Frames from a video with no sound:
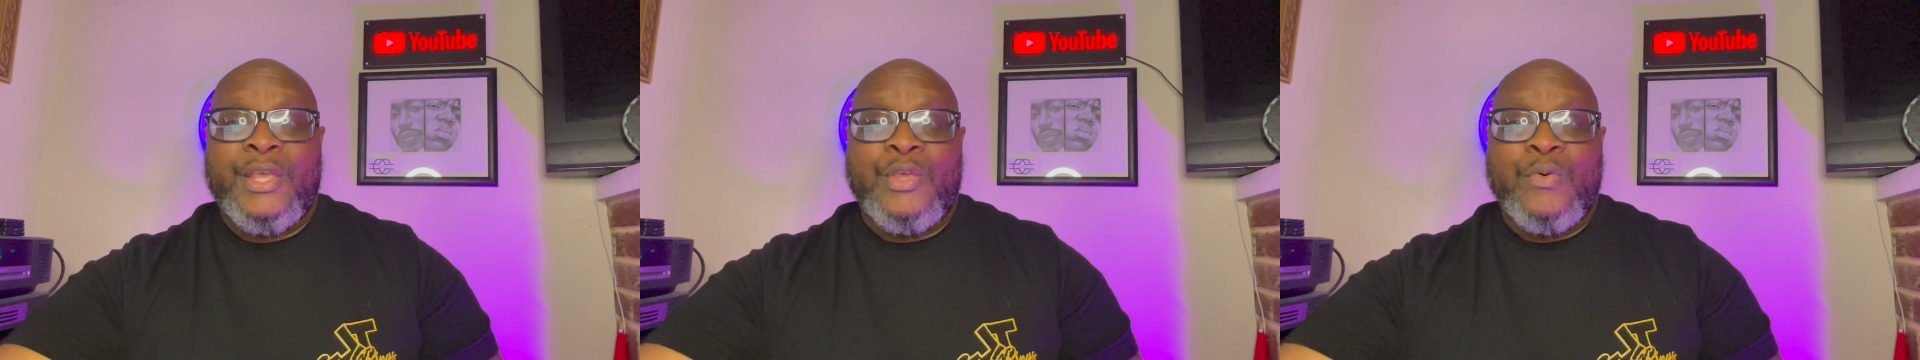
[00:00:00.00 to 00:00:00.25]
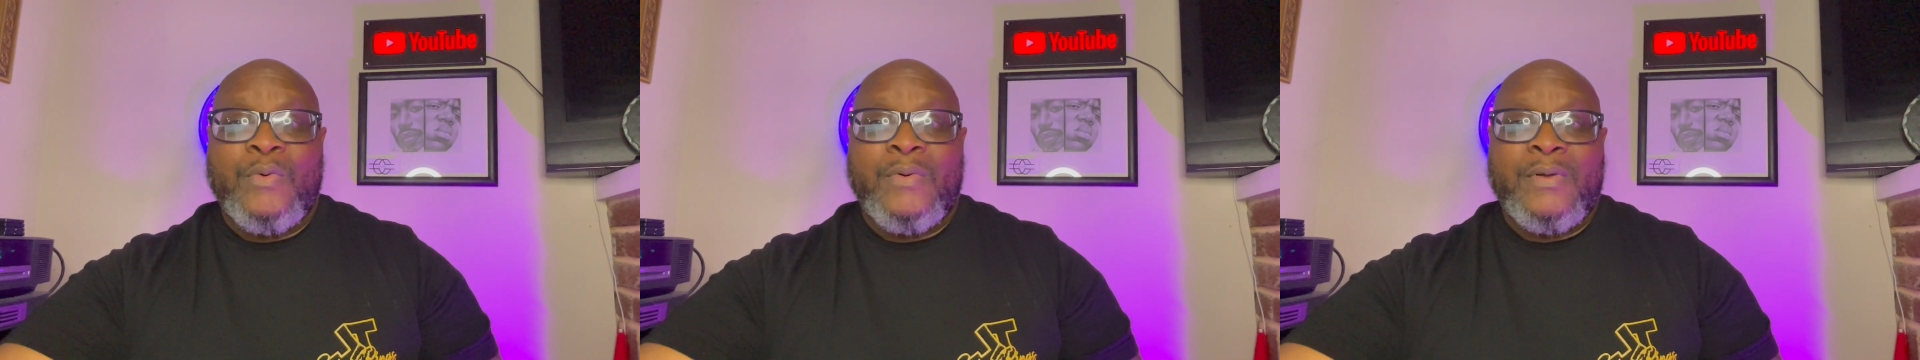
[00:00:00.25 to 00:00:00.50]

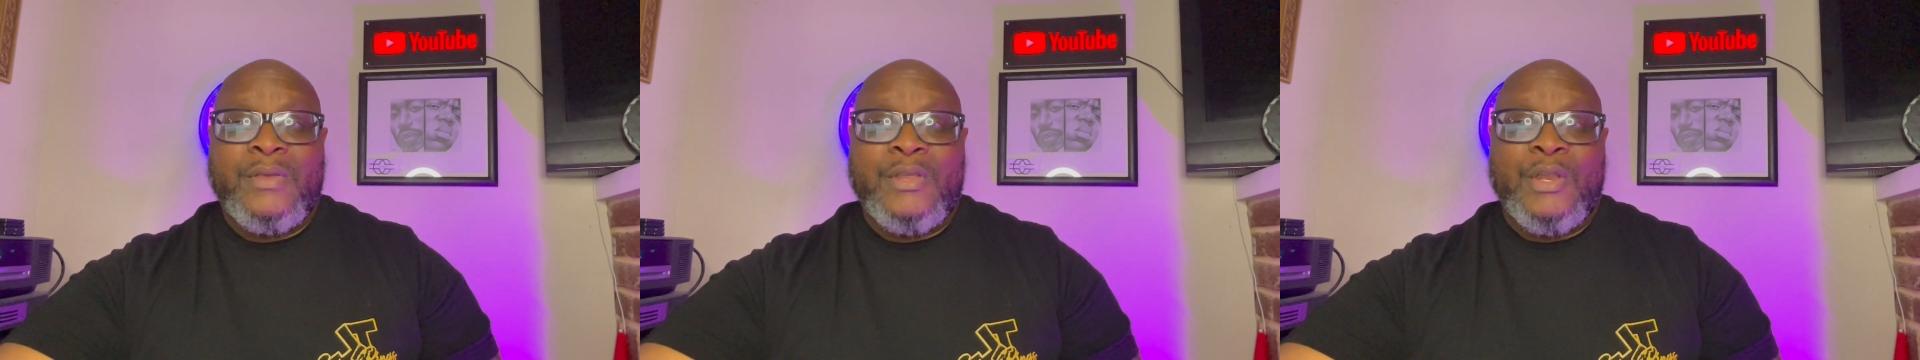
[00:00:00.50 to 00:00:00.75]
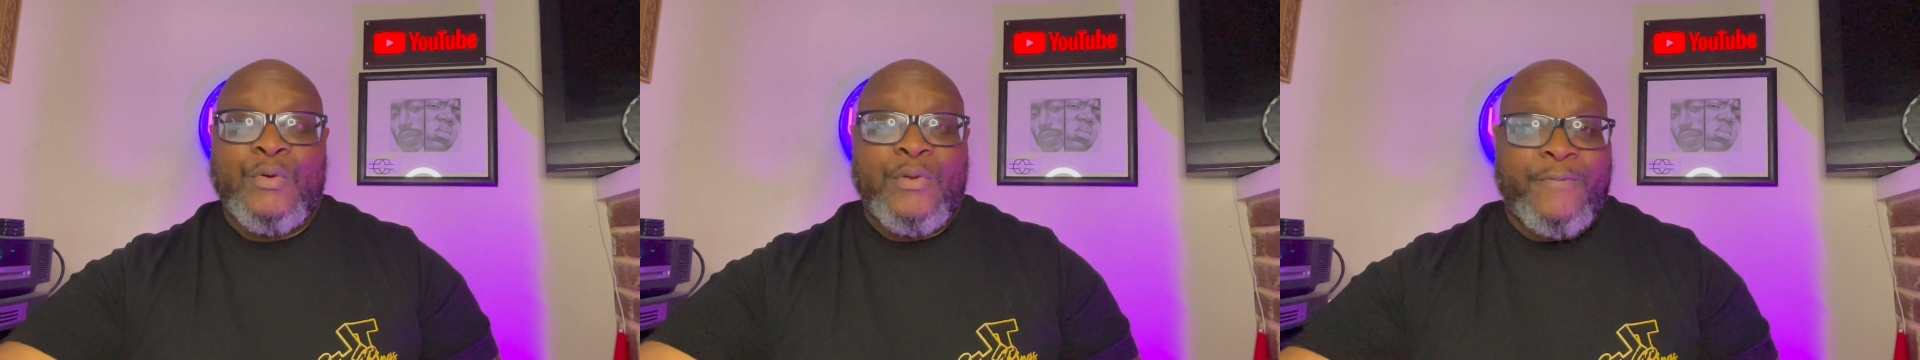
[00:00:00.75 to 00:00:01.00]
you
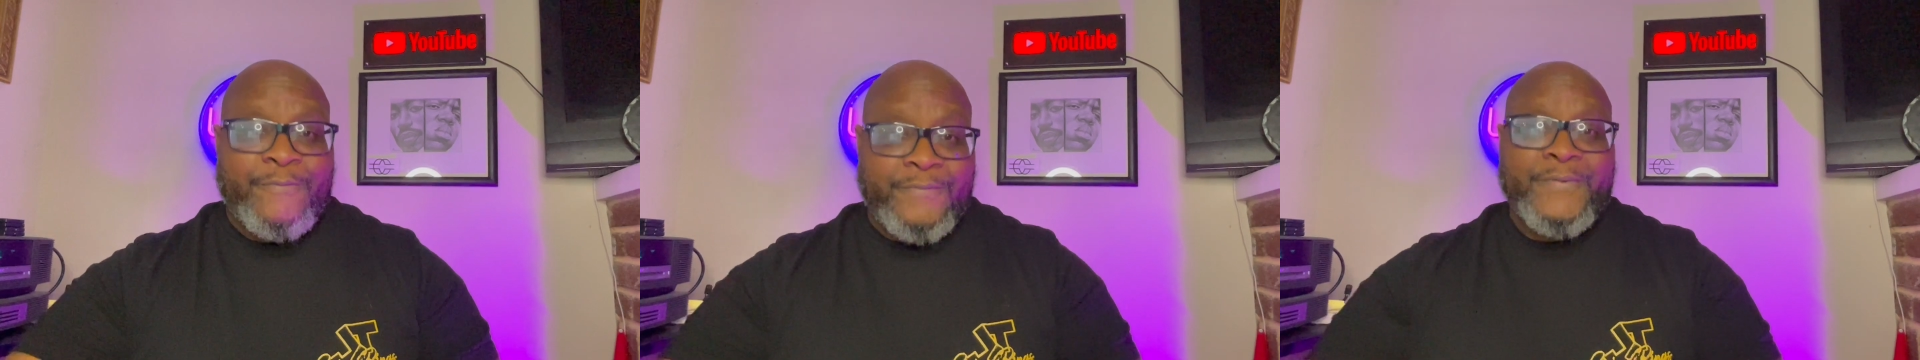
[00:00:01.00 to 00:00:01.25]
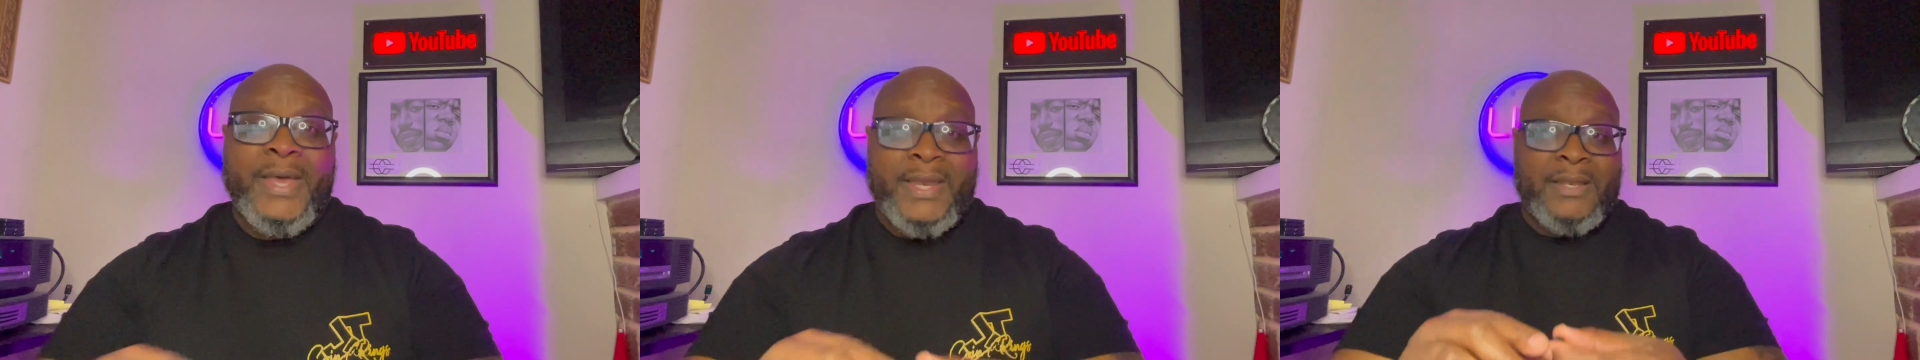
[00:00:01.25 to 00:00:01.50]

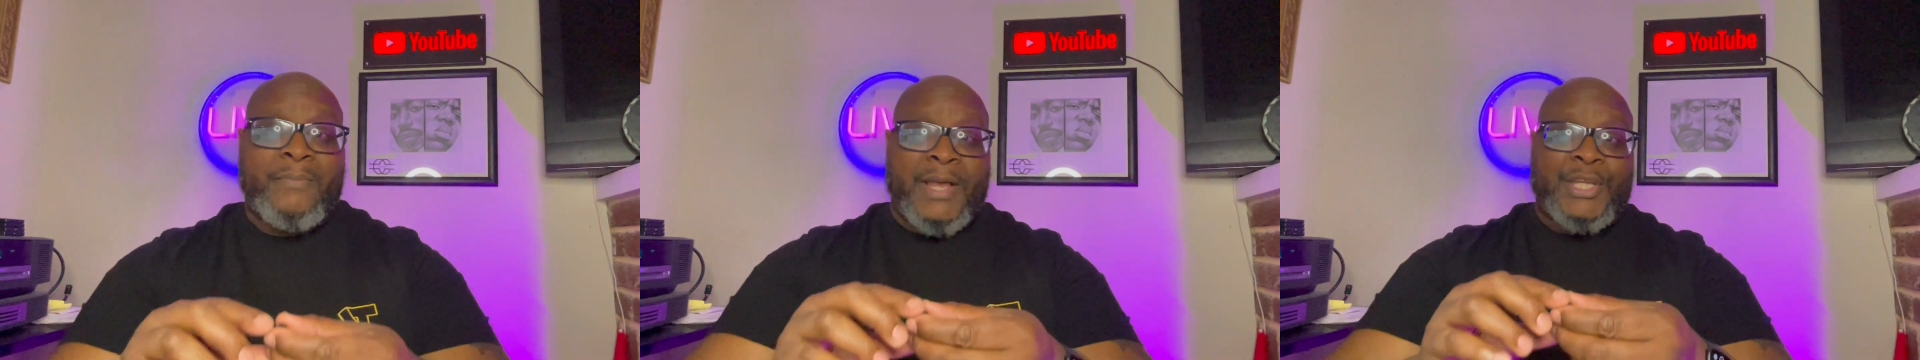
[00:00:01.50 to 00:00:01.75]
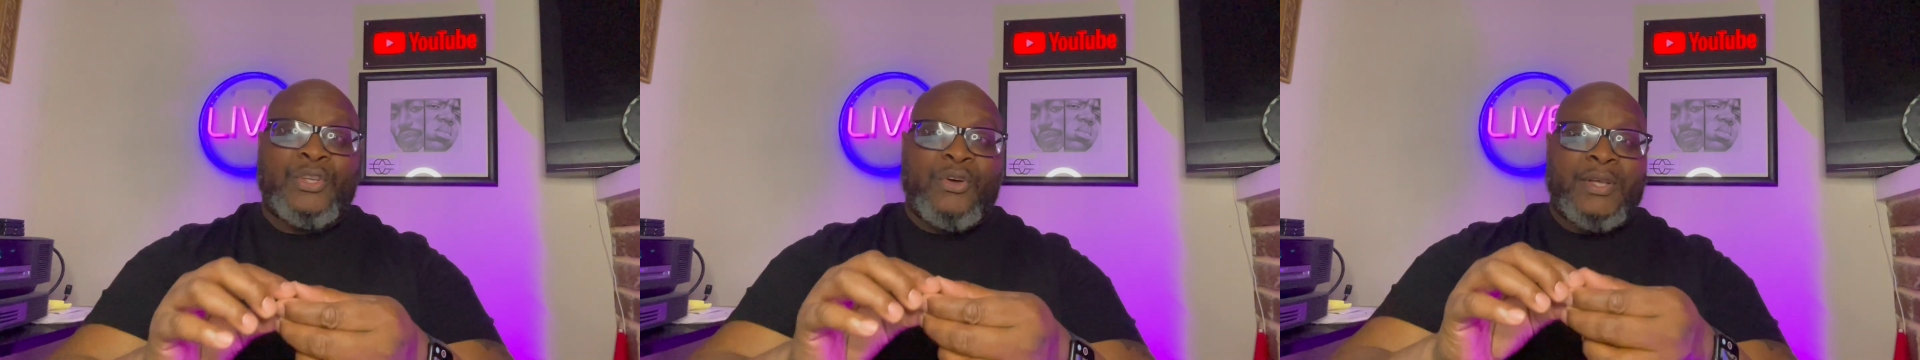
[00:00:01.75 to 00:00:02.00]
fit. Make
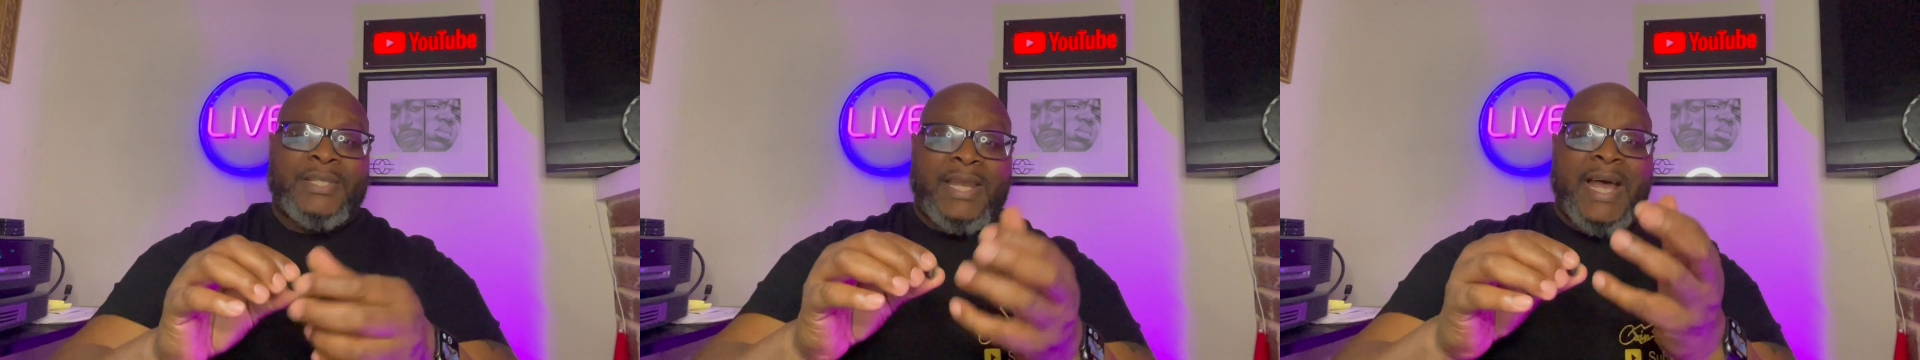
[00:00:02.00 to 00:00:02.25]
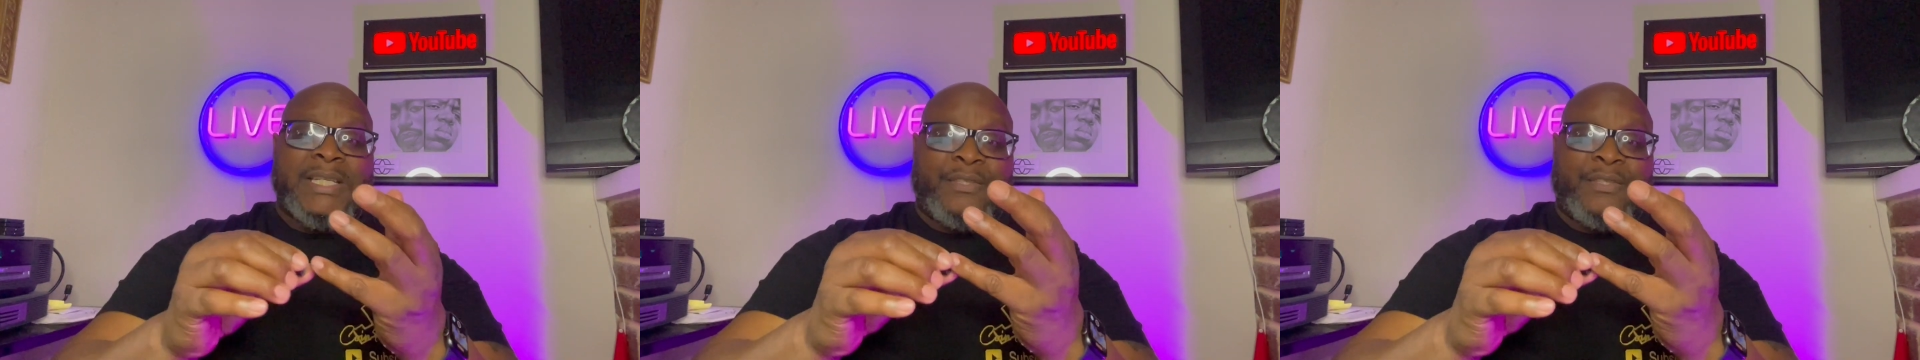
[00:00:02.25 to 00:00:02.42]
sure it's a nice